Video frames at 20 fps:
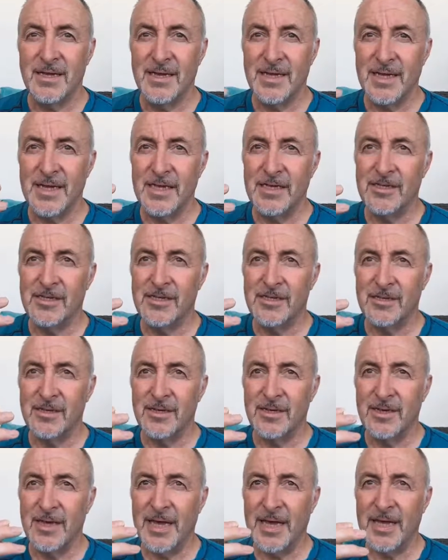is
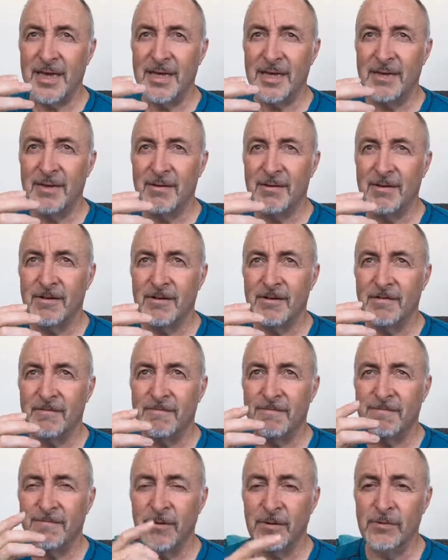a
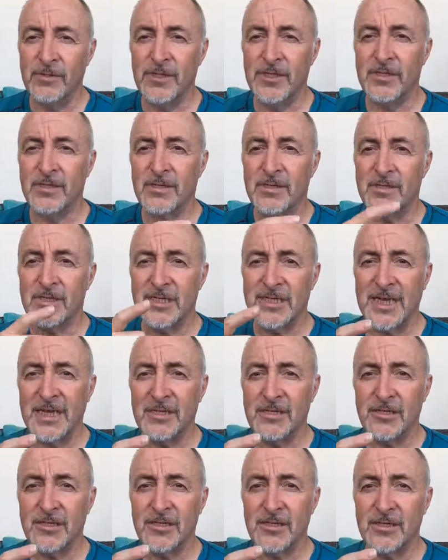false
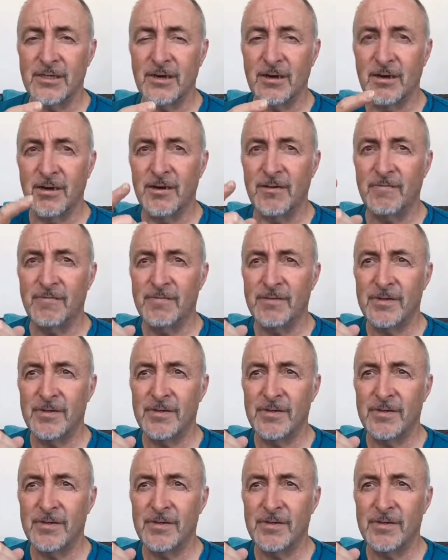sense of